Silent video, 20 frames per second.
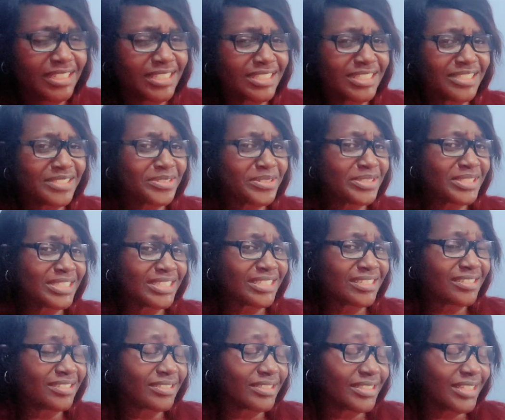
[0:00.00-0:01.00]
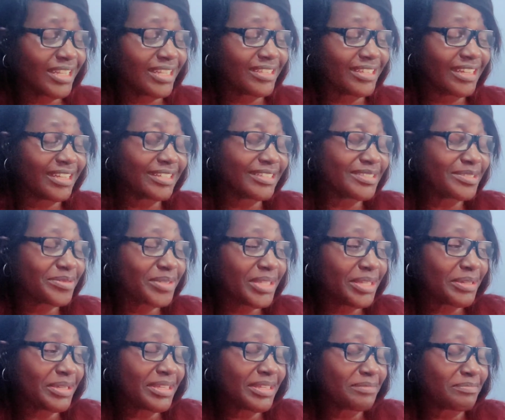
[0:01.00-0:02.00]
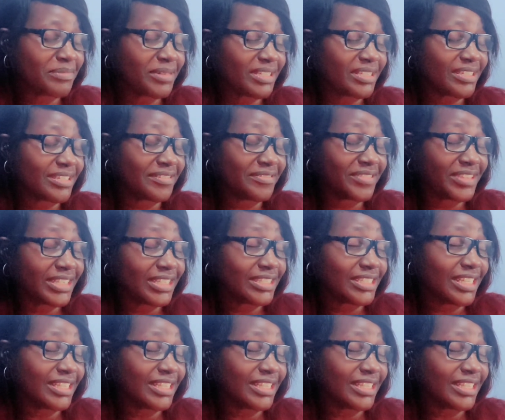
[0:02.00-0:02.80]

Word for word: You see those little side eyes where they keep on giving and